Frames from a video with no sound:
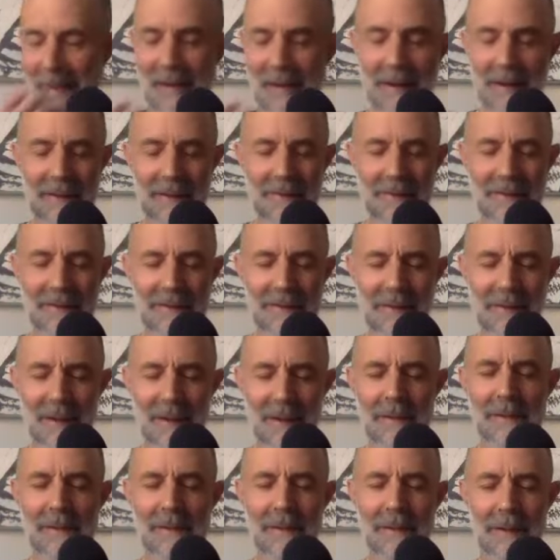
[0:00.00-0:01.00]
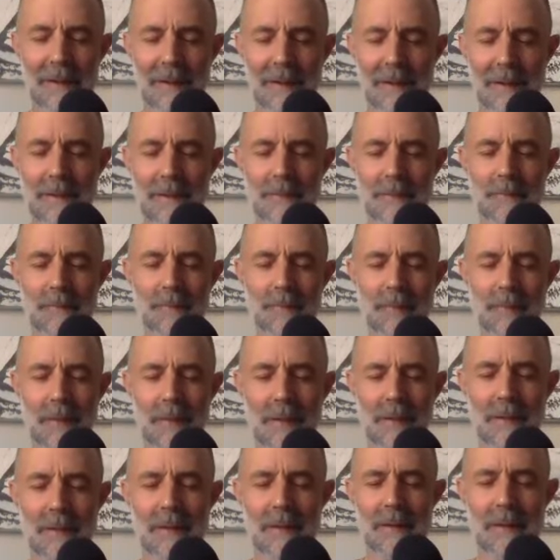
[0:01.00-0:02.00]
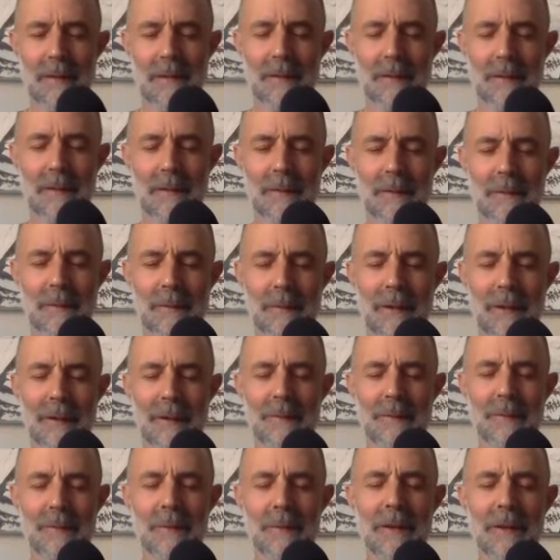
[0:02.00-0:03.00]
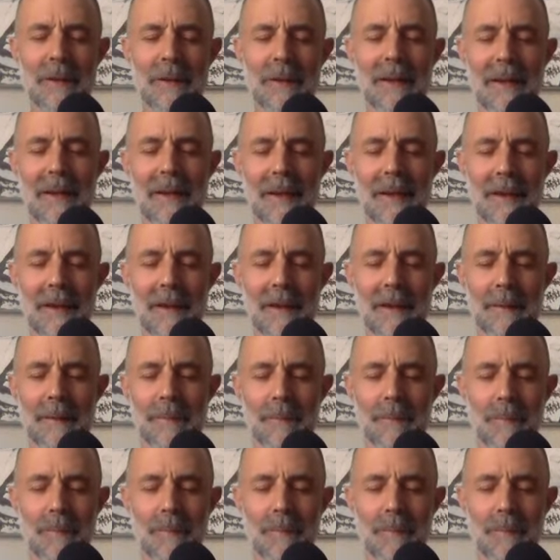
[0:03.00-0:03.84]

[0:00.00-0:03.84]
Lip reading: And suddenly, what I really am,